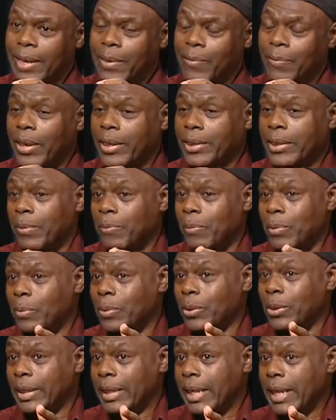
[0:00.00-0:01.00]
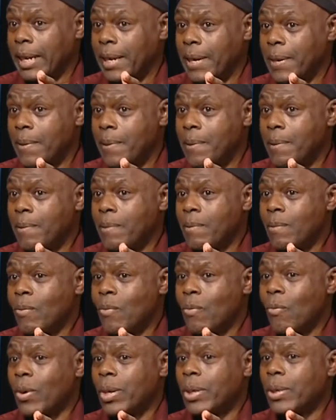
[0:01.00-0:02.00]
In fact, some people say
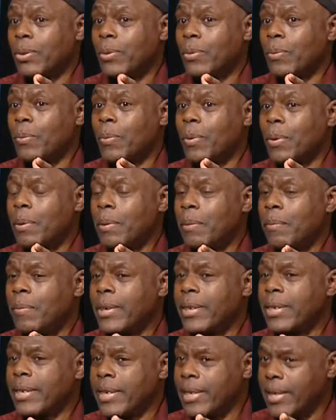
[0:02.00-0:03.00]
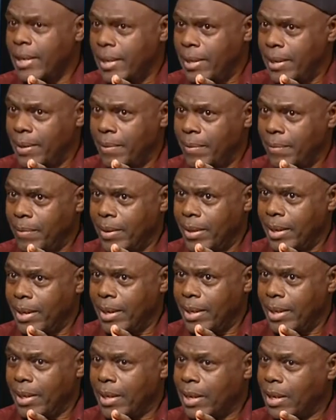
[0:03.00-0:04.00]
what you probably see
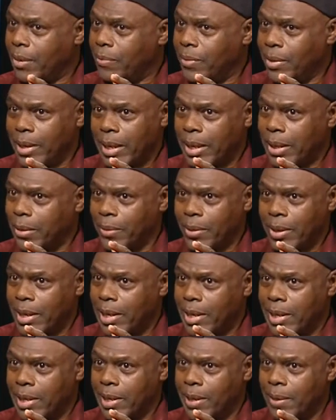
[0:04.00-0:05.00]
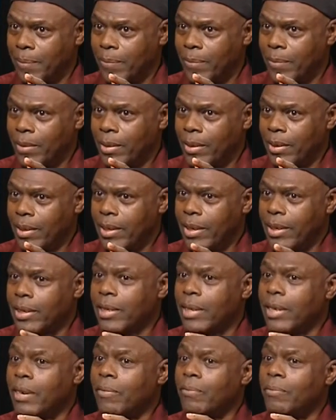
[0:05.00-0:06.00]
in a country like Uganda is
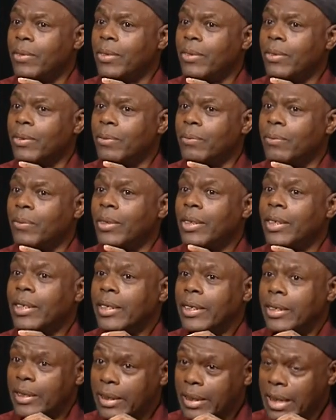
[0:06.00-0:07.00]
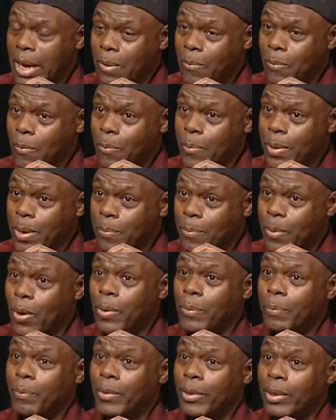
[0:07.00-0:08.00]
a government of some people
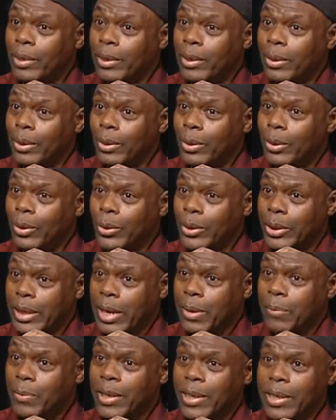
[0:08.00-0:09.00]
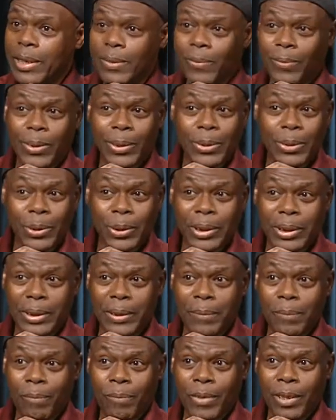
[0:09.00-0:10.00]
or some
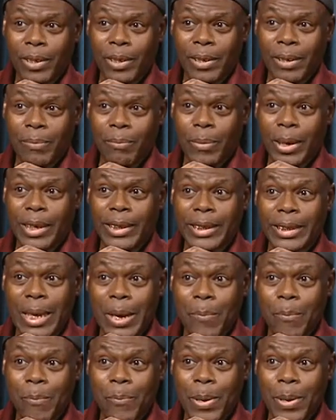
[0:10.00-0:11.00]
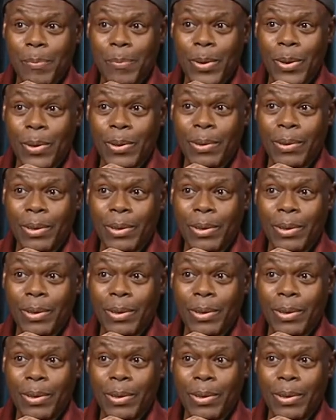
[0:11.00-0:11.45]
individuals, by some people